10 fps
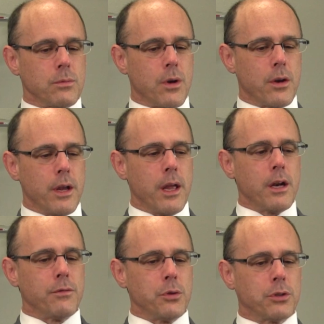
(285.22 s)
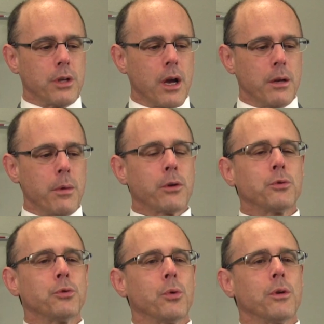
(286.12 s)
On the interview side,
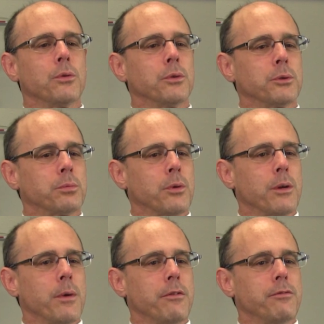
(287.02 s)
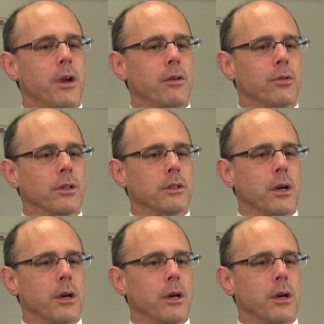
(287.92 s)
Michael Jordan was one of my favorites.